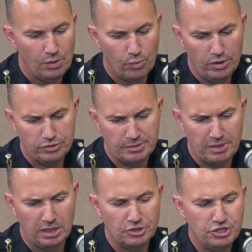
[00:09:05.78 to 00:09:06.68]
And what are some
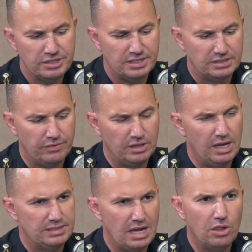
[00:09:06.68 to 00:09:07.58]
of the logistics of the
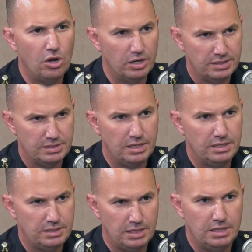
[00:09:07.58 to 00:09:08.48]
class? How long is
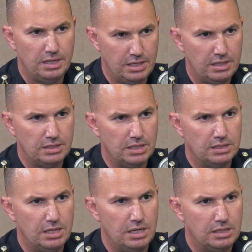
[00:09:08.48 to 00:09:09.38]
it and things
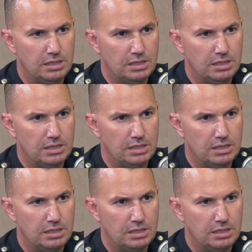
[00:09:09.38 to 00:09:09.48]
like that?